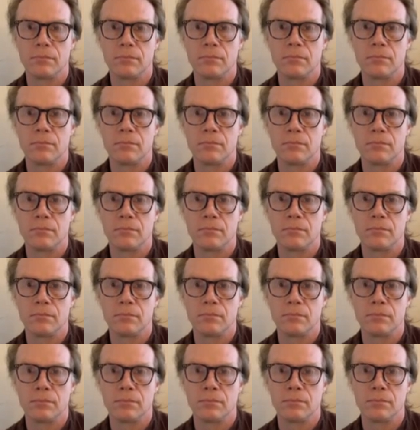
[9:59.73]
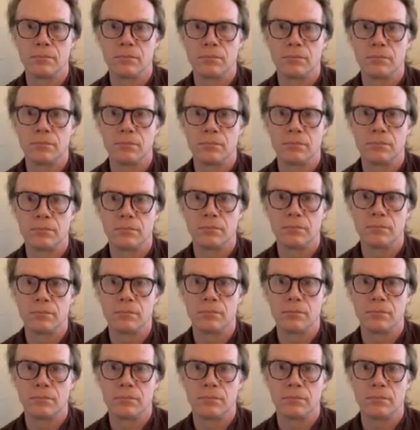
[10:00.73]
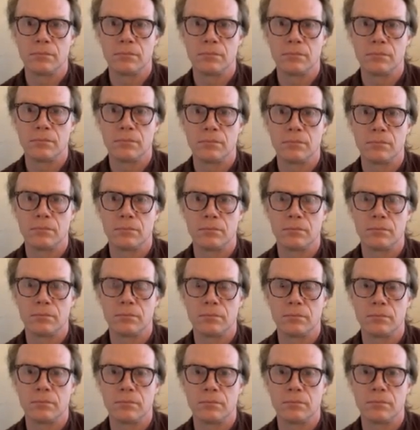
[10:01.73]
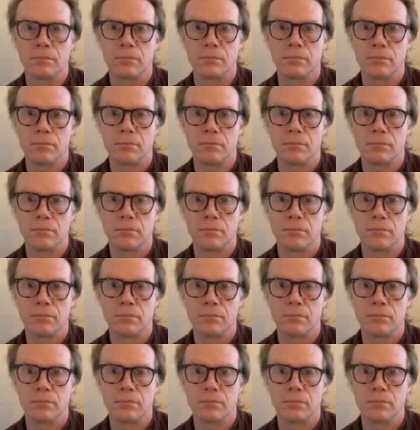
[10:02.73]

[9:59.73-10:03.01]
No words are spoken by the person on screen.